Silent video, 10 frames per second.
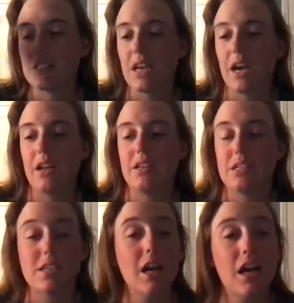dad
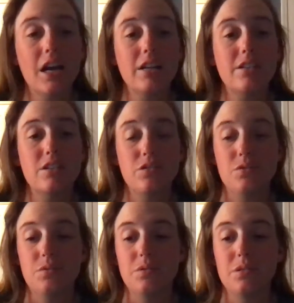decides
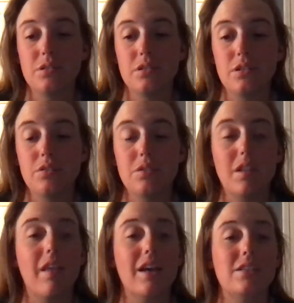to use the
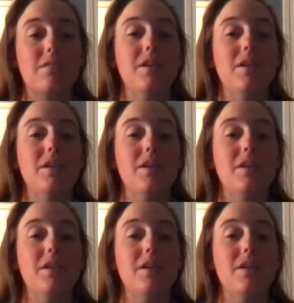last of